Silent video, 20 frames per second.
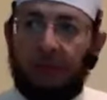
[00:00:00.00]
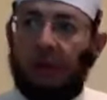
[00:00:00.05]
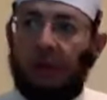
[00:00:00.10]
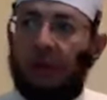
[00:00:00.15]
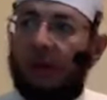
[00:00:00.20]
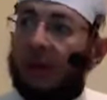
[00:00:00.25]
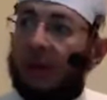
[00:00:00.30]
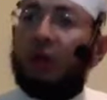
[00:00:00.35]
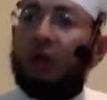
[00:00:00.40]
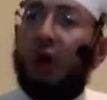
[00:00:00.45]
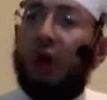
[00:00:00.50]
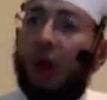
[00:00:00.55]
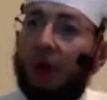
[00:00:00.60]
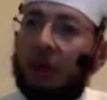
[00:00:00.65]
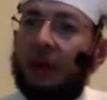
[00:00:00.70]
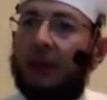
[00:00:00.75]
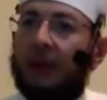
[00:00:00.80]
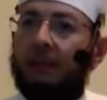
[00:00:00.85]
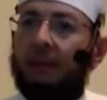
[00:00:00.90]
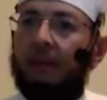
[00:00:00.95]
He
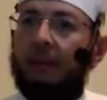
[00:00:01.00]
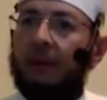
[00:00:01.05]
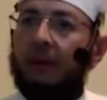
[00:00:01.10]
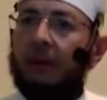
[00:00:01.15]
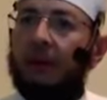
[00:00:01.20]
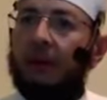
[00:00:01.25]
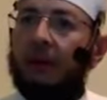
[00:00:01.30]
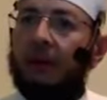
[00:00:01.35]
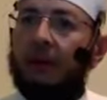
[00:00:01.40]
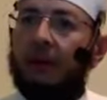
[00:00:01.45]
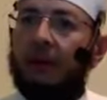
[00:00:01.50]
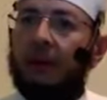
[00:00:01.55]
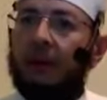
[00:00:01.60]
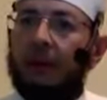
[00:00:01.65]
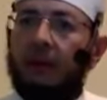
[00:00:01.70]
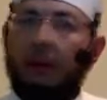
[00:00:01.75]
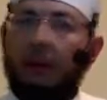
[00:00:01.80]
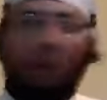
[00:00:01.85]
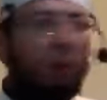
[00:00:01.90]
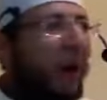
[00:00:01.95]
told them,
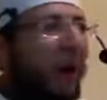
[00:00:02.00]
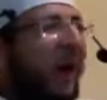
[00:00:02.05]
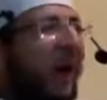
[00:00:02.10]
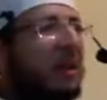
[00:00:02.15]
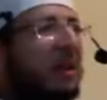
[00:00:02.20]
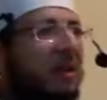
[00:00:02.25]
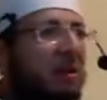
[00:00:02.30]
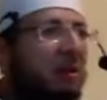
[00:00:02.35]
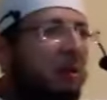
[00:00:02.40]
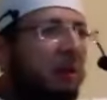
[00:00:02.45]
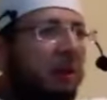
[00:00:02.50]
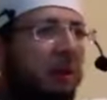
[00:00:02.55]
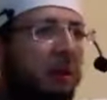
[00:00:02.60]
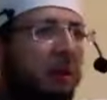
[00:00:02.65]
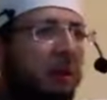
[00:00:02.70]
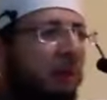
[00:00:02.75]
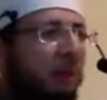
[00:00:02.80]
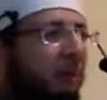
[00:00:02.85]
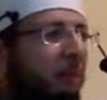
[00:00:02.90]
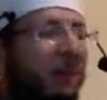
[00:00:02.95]
wait,
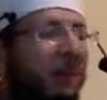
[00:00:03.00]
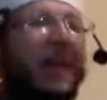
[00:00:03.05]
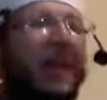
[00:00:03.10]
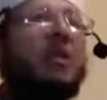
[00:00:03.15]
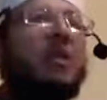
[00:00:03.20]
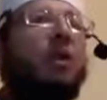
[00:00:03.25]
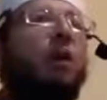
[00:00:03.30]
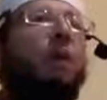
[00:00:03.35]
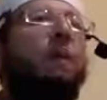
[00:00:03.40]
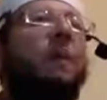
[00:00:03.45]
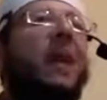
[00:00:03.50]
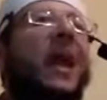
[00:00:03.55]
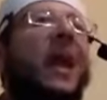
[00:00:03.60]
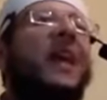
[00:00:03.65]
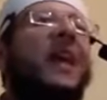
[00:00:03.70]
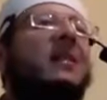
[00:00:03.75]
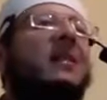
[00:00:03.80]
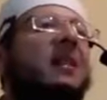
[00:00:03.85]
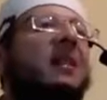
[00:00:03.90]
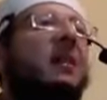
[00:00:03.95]
that's your
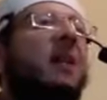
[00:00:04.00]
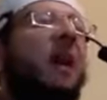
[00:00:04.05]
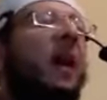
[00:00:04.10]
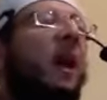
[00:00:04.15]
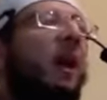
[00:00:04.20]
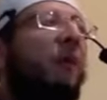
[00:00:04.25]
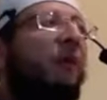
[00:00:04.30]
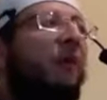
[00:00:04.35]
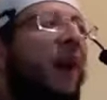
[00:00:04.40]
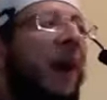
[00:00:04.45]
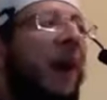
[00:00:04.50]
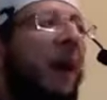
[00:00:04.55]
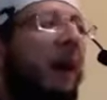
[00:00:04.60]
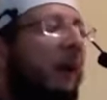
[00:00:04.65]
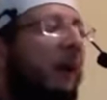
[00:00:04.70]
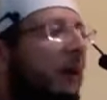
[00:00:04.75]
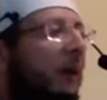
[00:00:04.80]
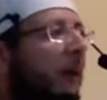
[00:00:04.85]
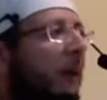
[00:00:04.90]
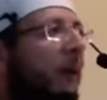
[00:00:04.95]
place in the
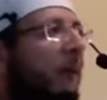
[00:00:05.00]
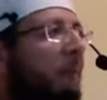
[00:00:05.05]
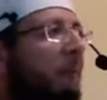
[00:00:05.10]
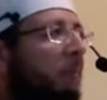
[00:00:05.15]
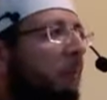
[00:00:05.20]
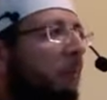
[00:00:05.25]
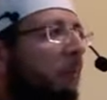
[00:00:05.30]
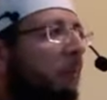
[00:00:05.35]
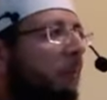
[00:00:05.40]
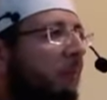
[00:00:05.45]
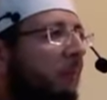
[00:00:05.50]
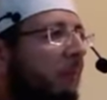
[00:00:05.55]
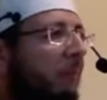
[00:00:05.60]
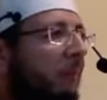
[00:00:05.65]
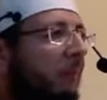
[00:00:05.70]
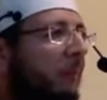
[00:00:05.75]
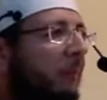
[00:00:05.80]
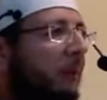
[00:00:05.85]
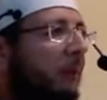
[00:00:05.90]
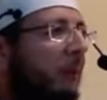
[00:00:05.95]
hellfire.
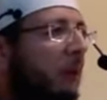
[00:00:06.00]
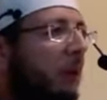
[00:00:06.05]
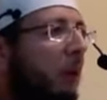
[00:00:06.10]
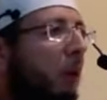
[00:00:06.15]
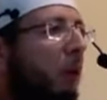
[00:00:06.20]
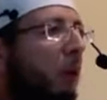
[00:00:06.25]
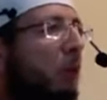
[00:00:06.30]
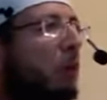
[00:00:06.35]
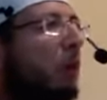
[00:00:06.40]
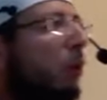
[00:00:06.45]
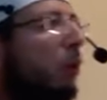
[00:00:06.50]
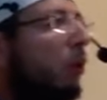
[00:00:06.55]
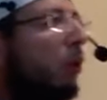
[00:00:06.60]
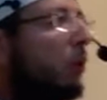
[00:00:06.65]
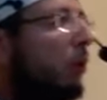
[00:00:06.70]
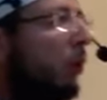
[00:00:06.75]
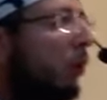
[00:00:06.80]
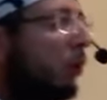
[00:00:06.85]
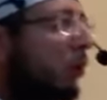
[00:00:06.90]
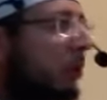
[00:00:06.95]
Who, who,
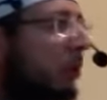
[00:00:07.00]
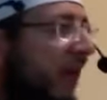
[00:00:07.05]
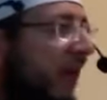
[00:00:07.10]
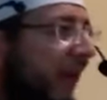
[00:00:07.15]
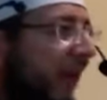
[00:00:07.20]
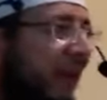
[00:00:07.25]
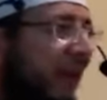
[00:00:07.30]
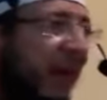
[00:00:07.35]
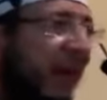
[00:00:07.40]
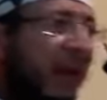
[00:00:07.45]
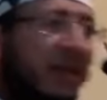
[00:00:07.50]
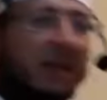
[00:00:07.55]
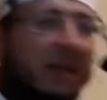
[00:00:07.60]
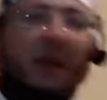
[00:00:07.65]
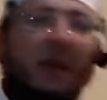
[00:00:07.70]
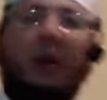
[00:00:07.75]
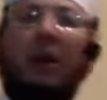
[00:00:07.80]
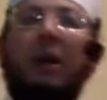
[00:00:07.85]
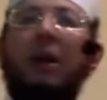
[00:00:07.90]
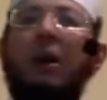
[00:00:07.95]
who said that?
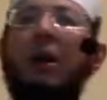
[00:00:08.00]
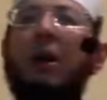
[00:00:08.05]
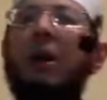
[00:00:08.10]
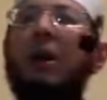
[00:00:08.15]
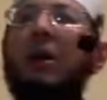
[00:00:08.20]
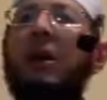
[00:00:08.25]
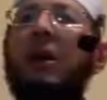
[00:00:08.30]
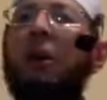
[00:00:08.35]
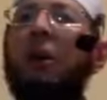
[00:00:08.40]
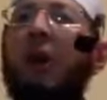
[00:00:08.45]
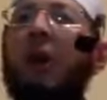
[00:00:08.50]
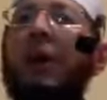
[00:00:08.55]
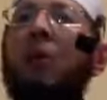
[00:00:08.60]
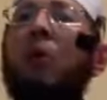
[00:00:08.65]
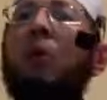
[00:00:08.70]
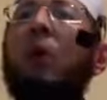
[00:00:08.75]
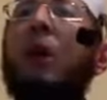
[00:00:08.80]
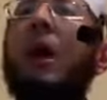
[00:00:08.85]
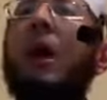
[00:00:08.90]
The one who